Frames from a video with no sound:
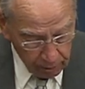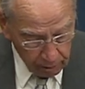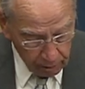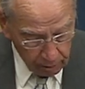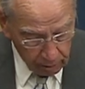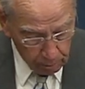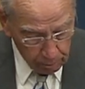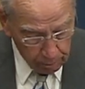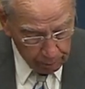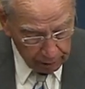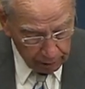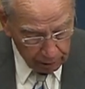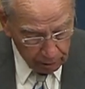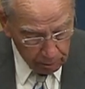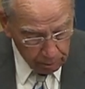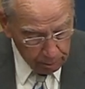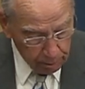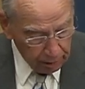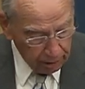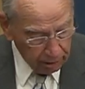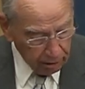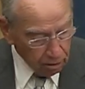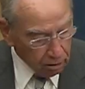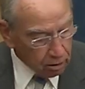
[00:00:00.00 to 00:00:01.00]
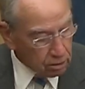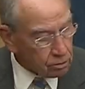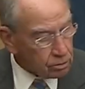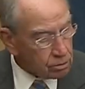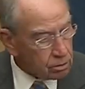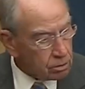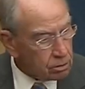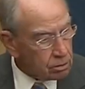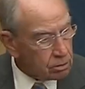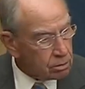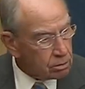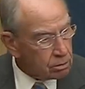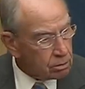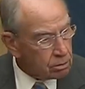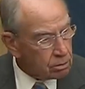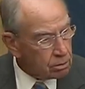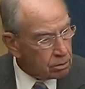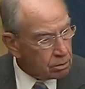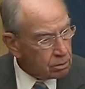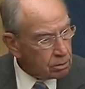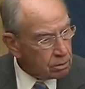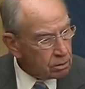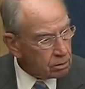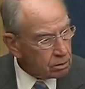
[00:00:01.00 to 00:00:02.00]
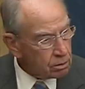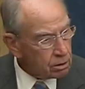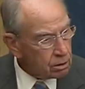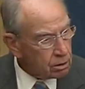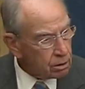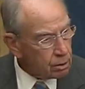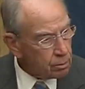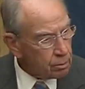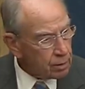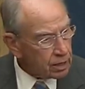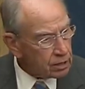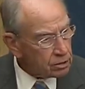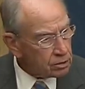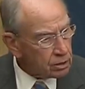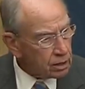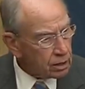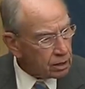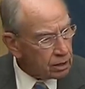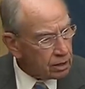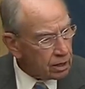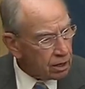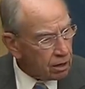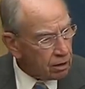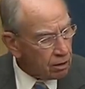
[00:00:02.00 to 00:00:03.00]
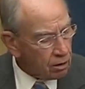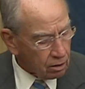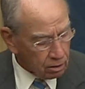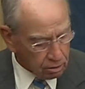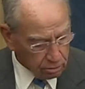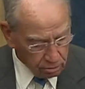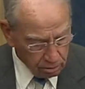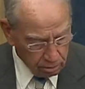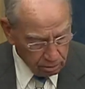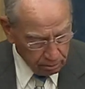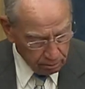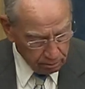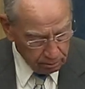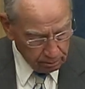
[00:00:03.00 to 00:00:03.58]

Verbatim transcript: compared parents to domestic terrorists.